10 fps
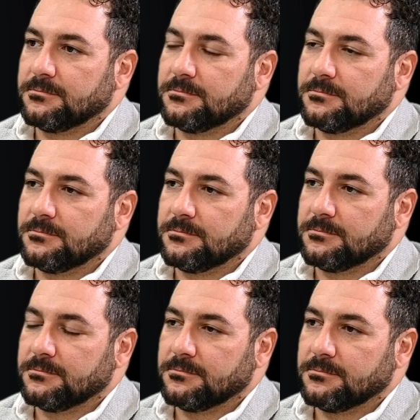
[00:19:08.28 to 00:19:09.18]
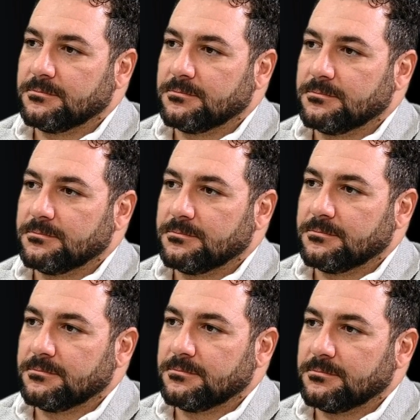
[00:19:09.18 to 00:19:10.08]

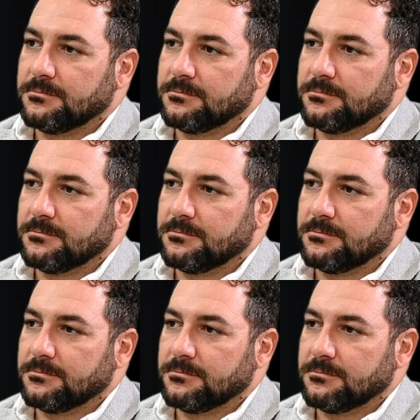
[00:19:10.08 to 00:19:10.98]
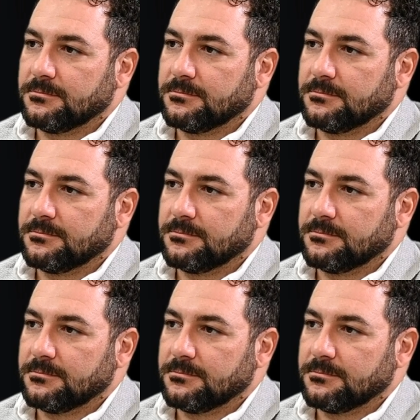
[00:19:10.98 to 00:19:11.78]
The person shown says nothing.